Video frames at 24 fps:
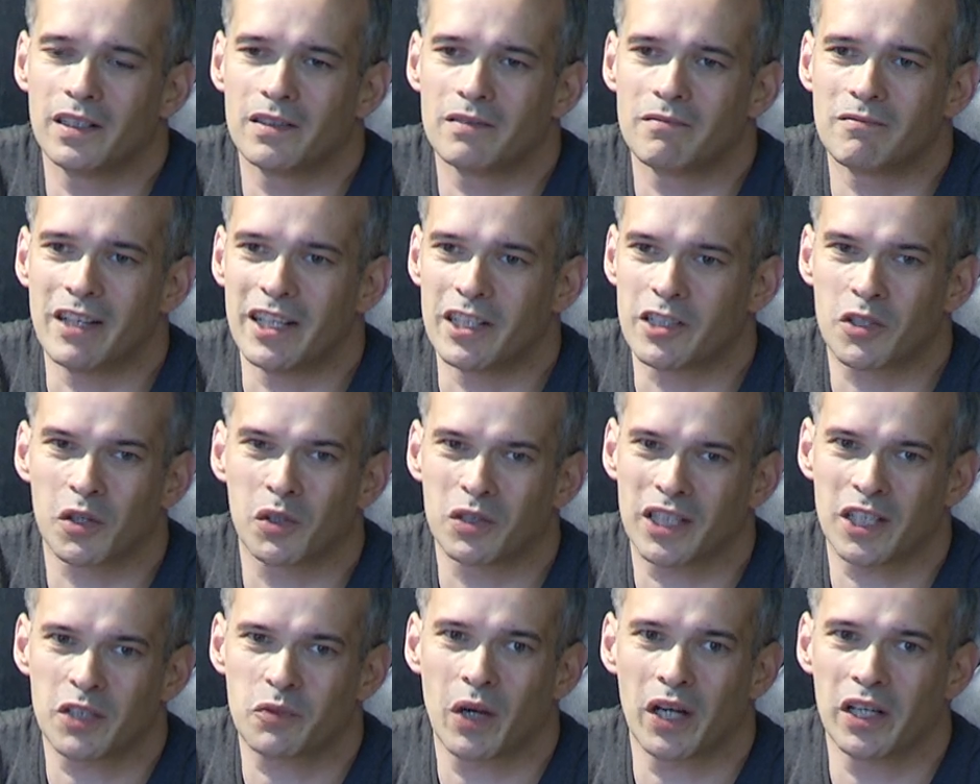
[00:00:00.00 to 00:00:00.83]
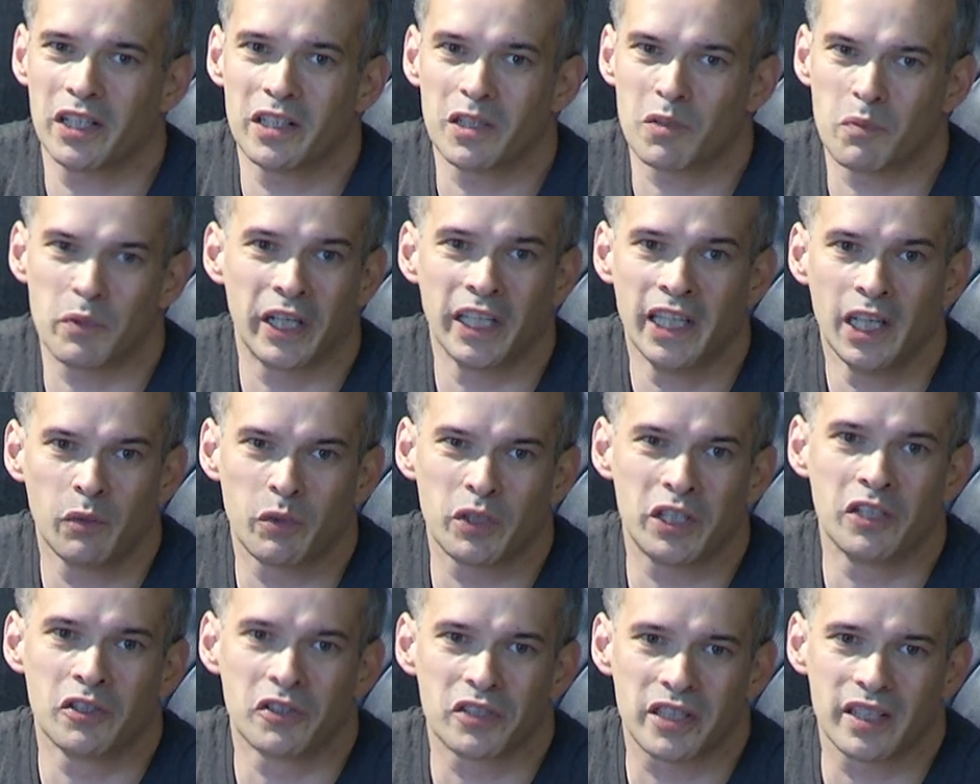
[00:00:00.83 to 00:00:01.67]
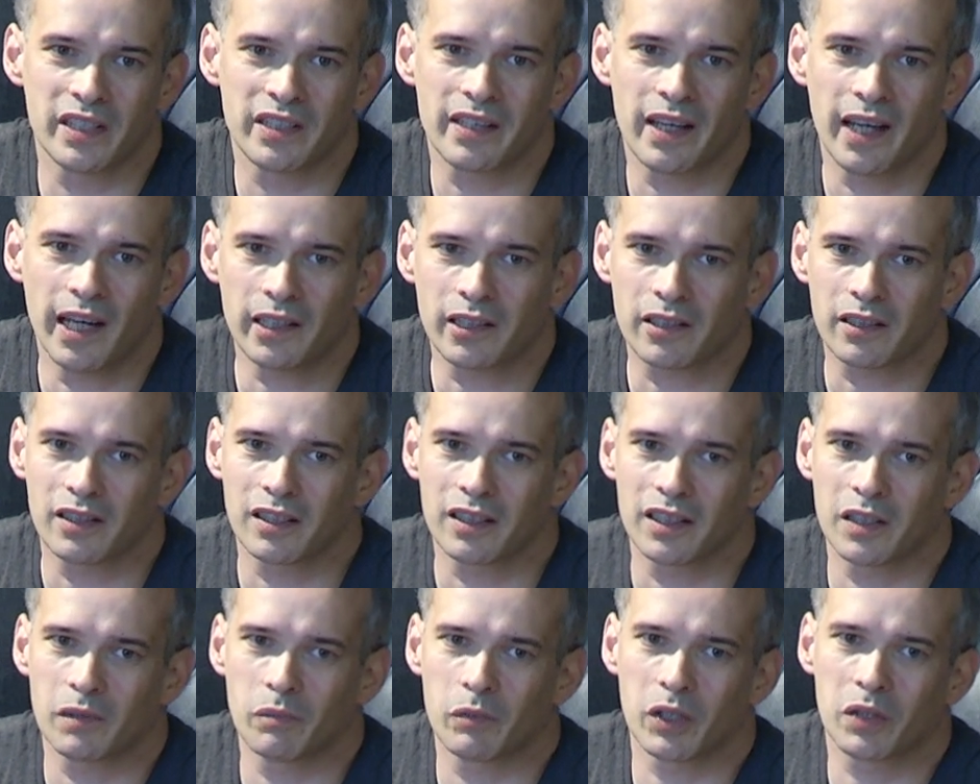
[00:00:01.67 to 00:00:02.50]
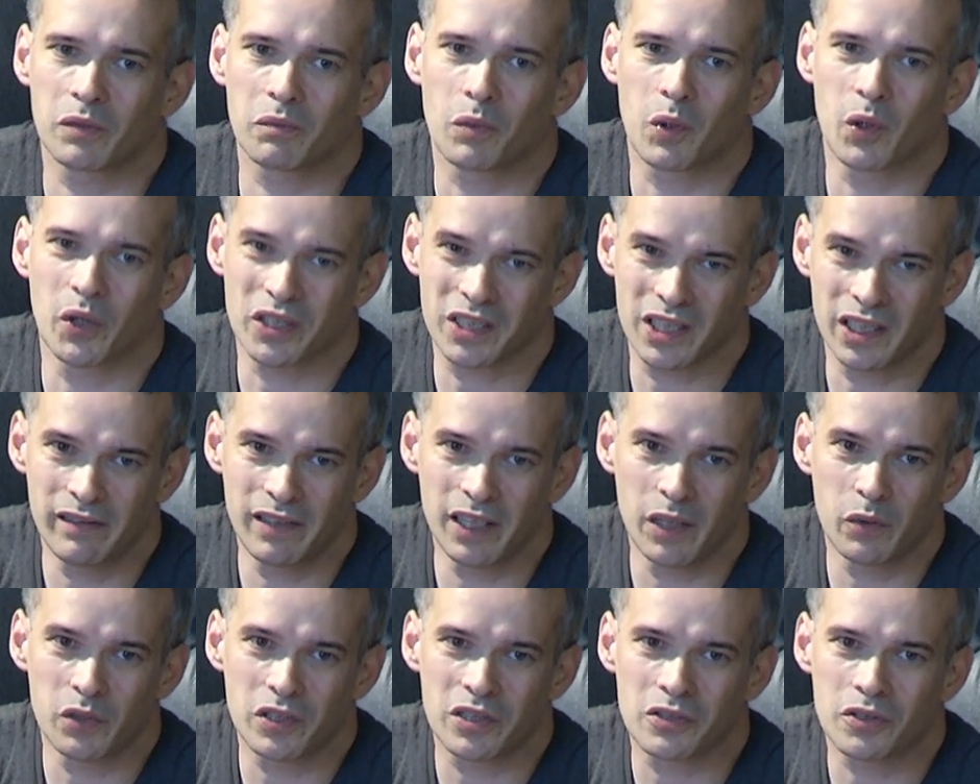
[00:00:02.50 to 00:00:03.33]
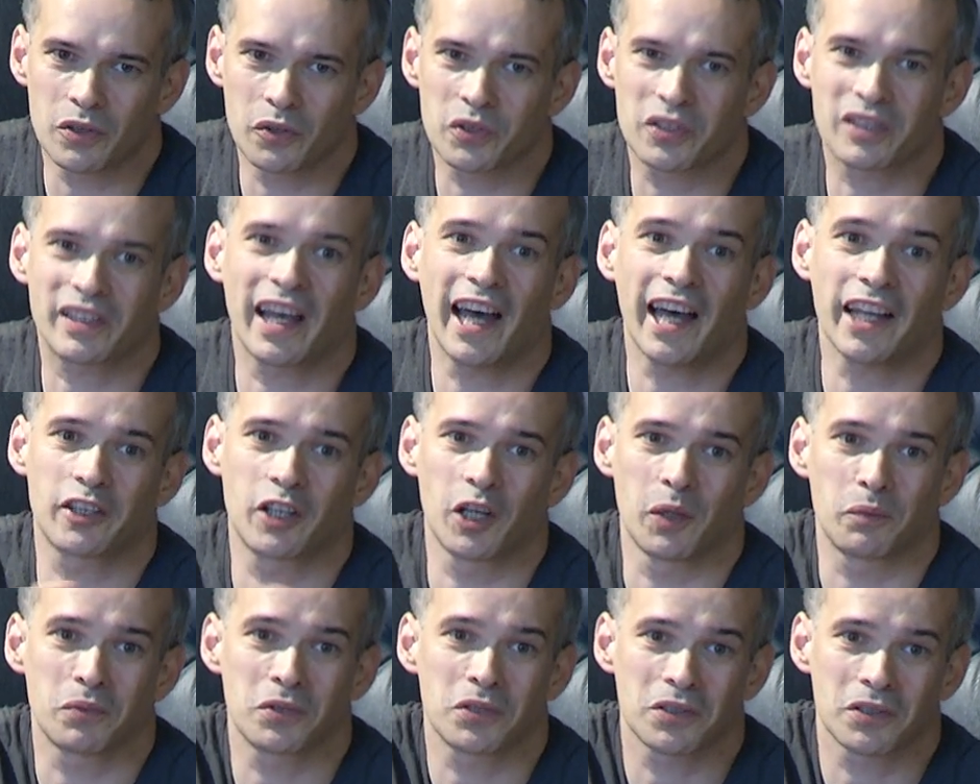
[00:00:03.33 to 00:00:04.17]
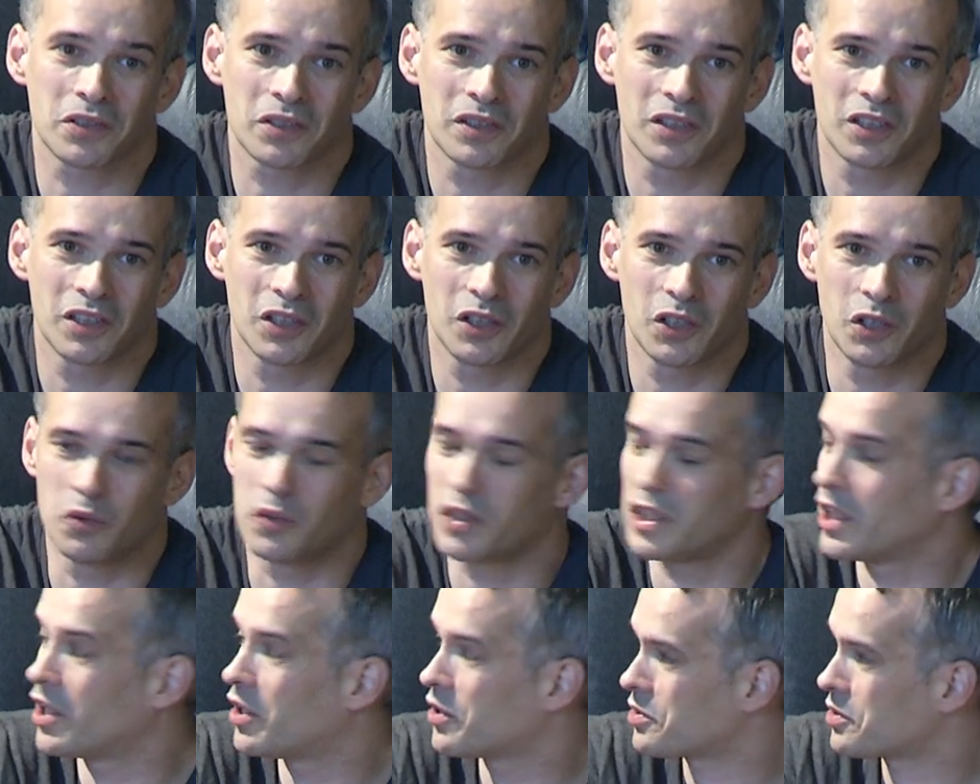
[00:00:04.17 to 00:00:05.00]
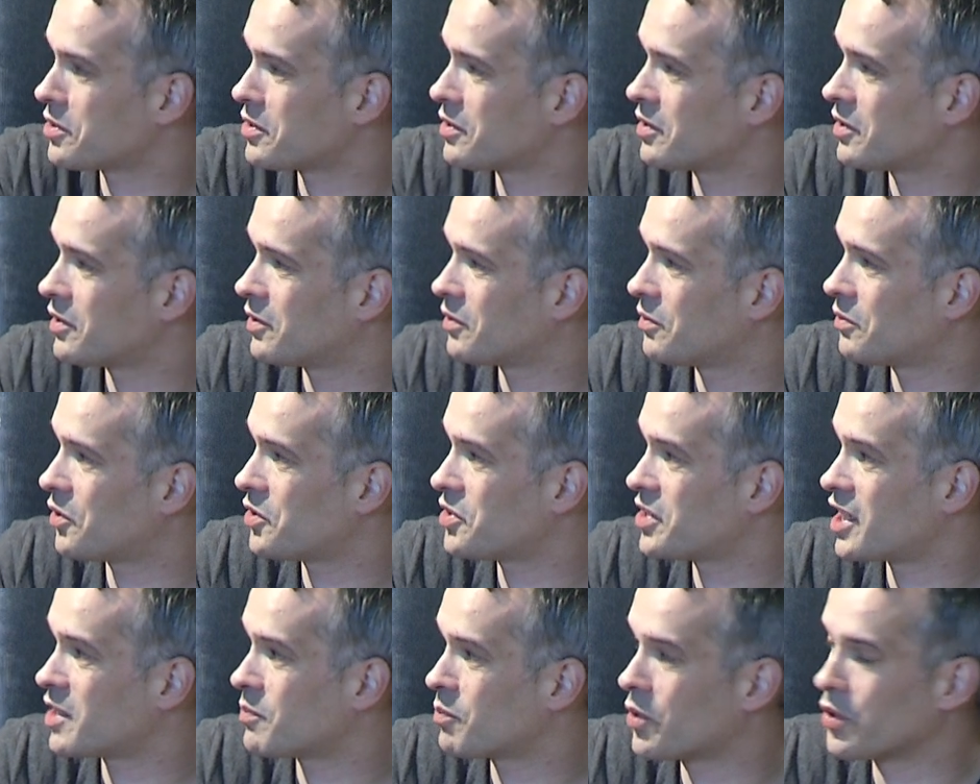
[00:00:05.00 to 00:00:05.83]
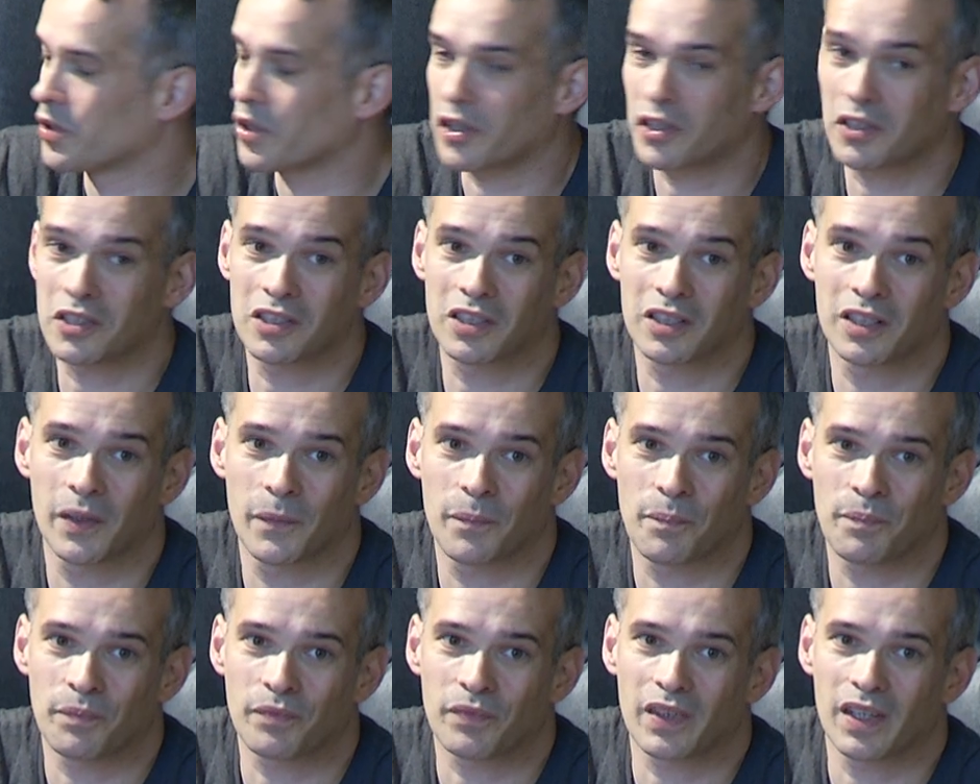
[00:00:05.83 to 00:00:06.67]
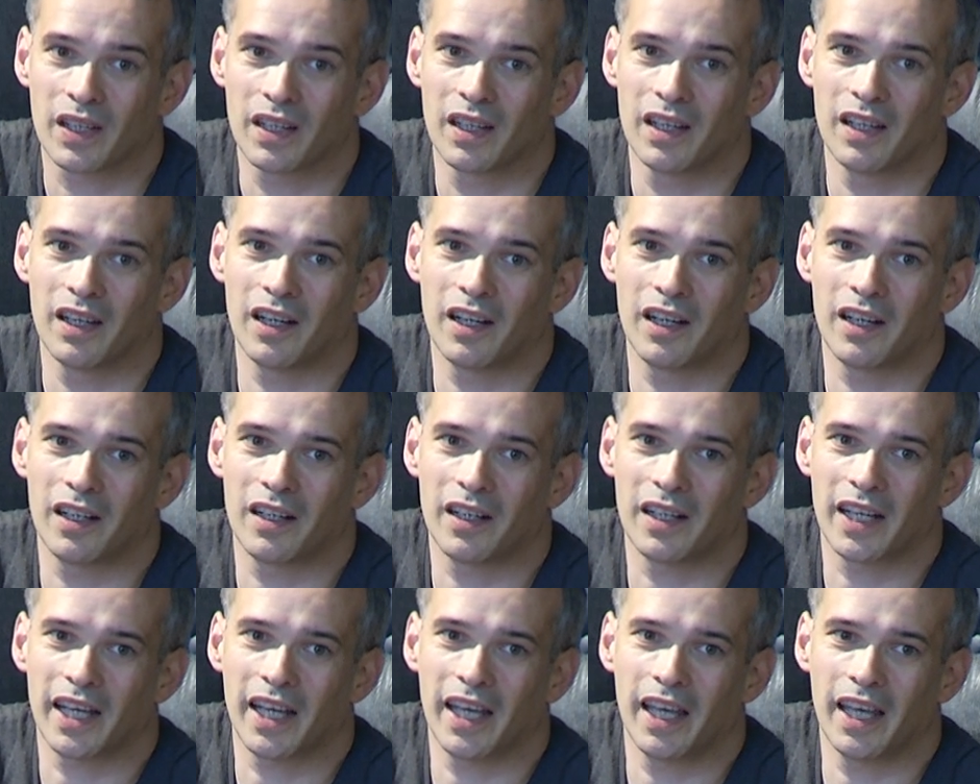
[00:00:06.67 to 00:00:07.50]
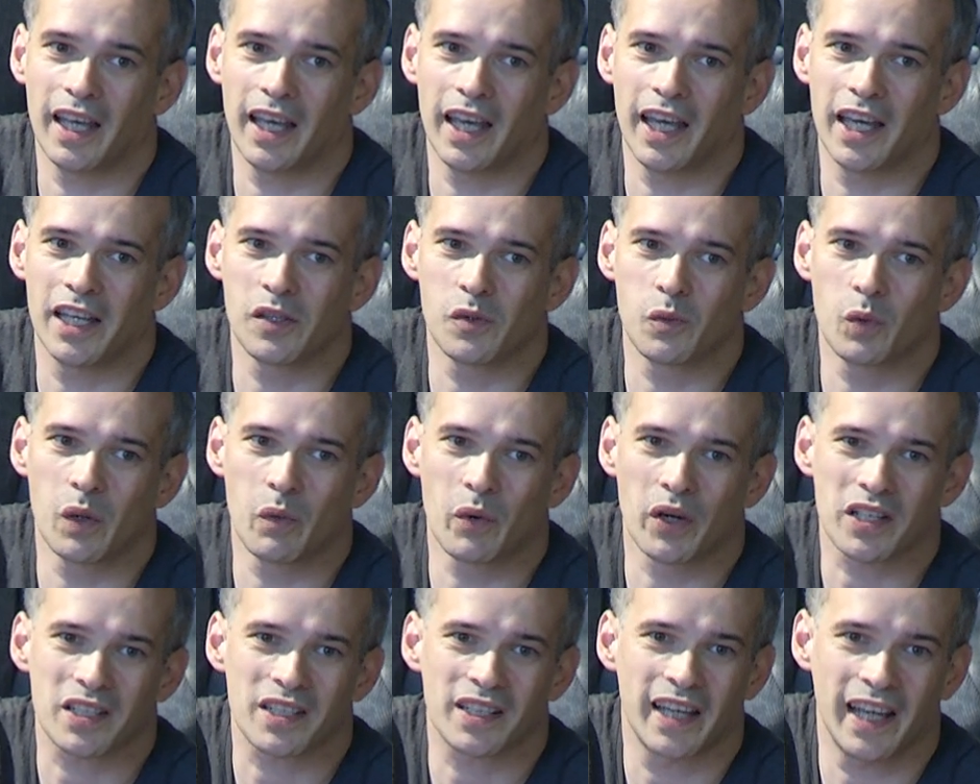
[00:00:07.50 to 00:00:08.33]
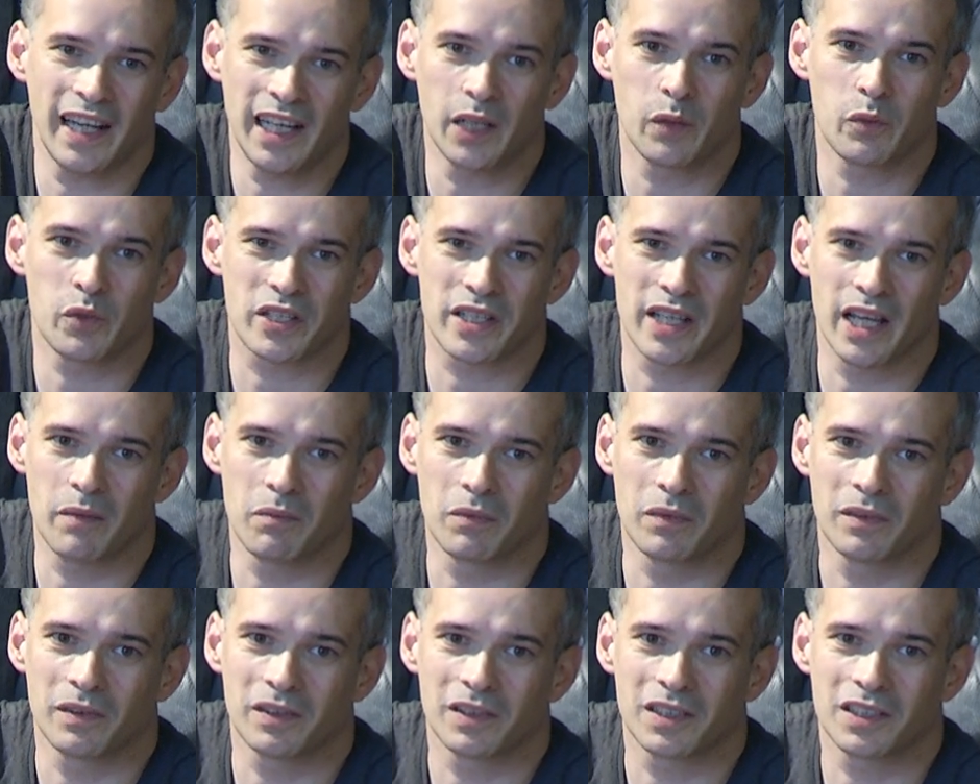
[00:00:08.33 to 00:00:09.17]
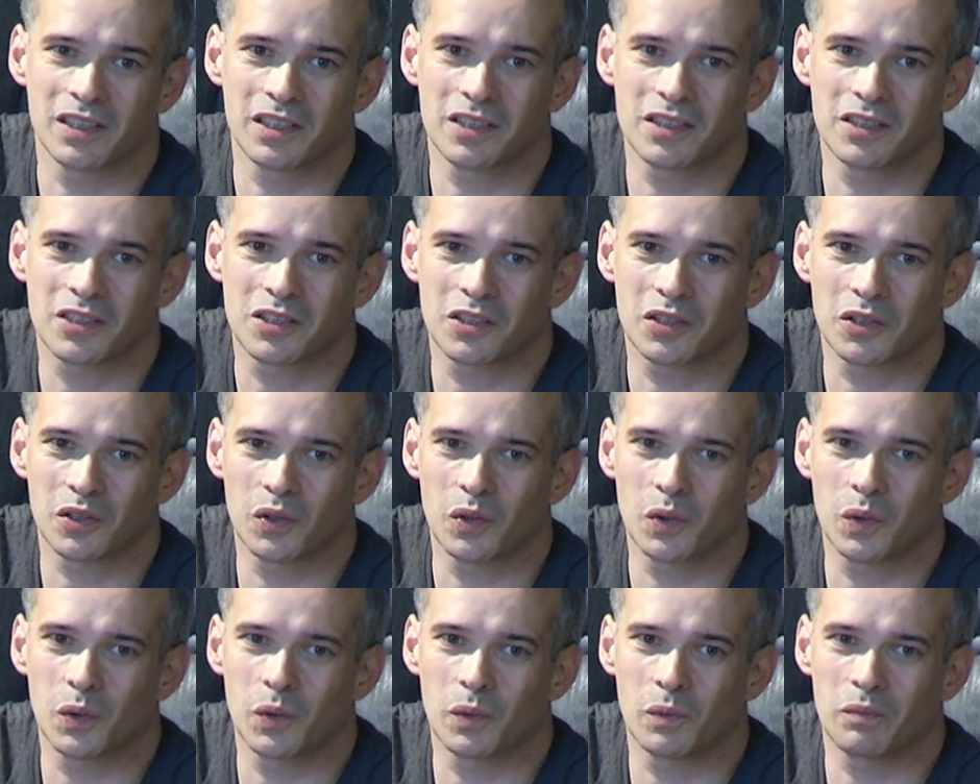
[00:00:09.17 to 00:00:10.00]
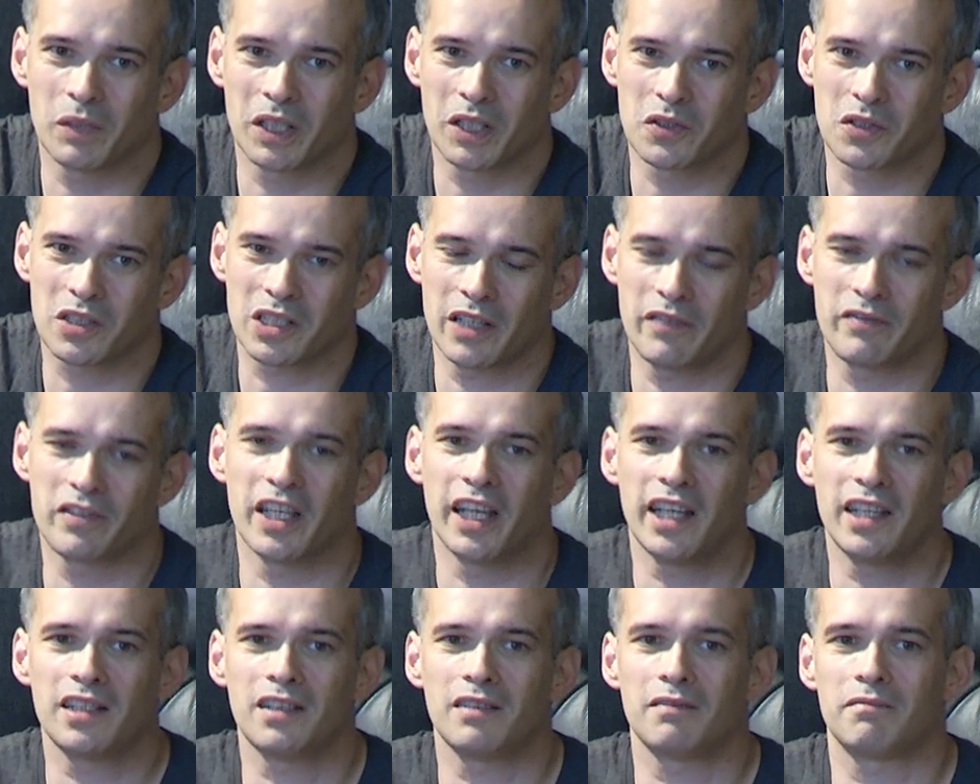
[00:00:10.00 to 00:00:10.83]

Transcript: And so that's why in the beginning we didn't see that, but progressively we saw startups using us for SaaS products. And we were scaling with them. So, because if they